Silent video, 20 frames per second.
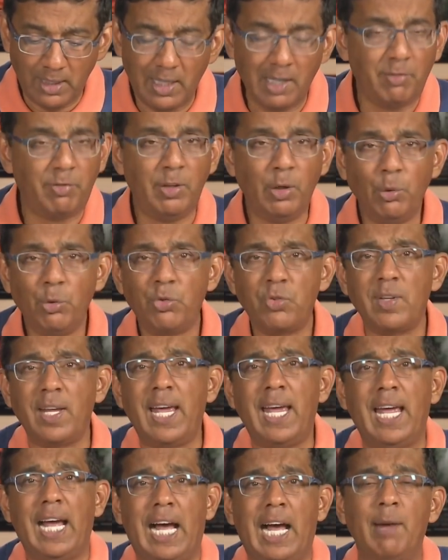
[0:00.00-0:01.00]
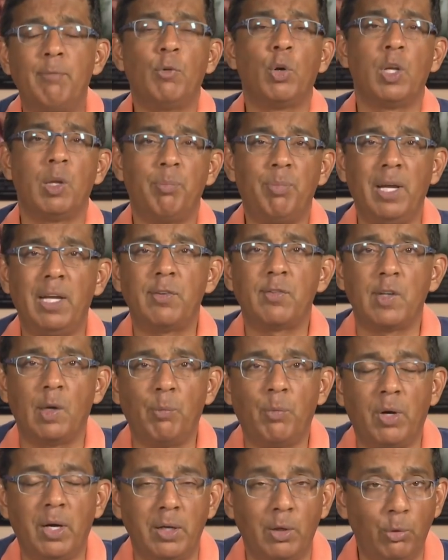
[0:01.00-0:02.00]
If you say, I'm going to pick
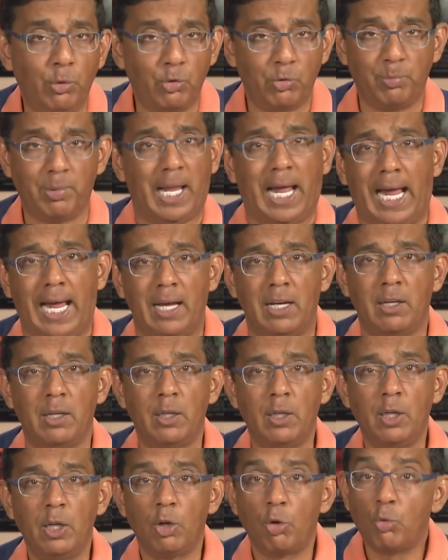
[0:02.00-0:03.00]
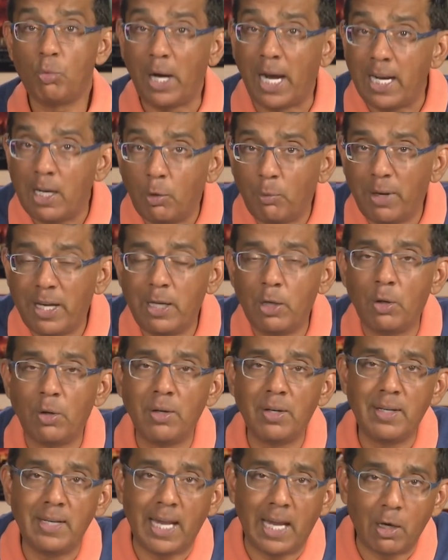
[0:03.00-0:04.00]
someone who's black, right away you're
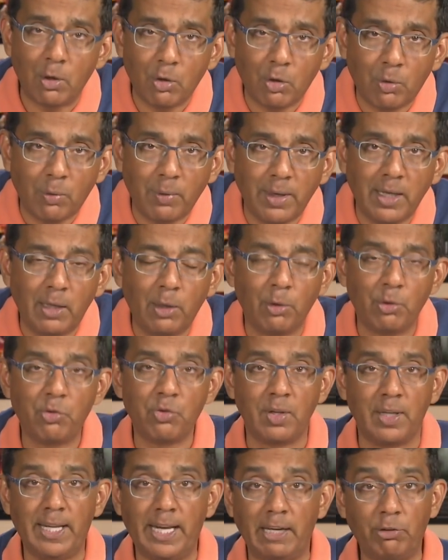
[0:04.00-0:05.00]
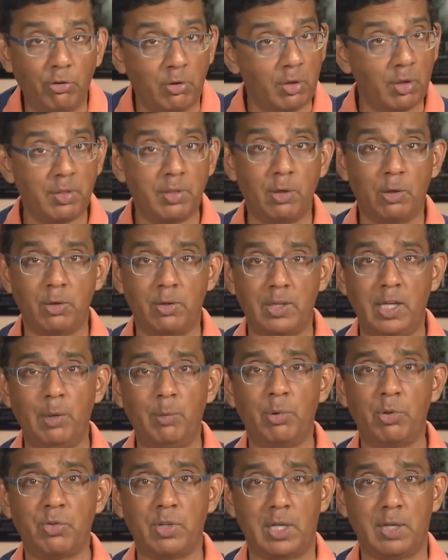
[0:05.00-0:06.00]
narrowing your selection to
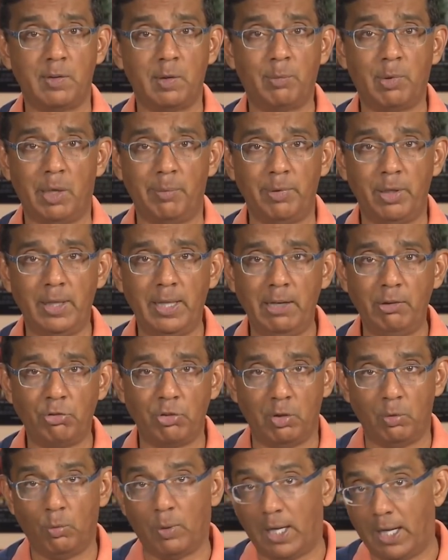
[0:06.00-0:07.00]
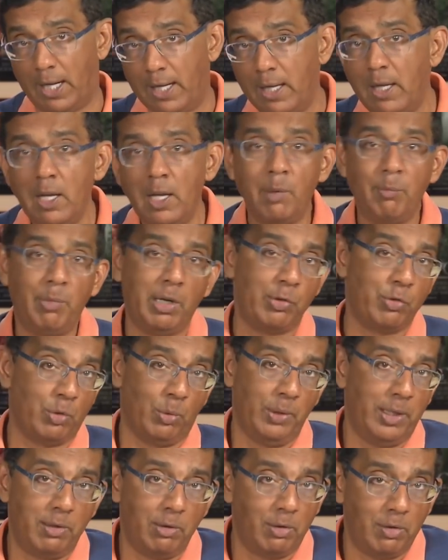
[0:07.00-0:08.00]
13% of the population. Why? Because
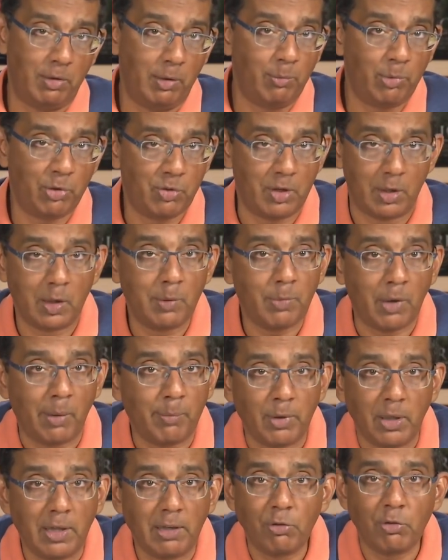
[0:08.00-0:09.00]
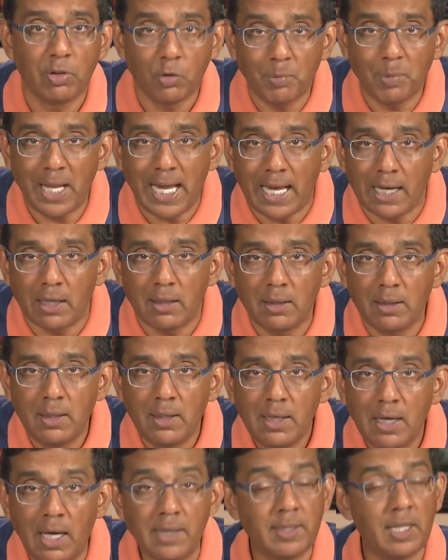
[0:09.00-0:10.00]
only 13% of the population is black.
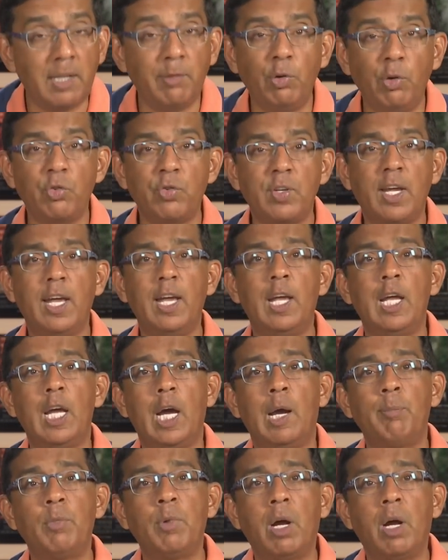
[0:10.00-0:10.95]
And then if you say, I'm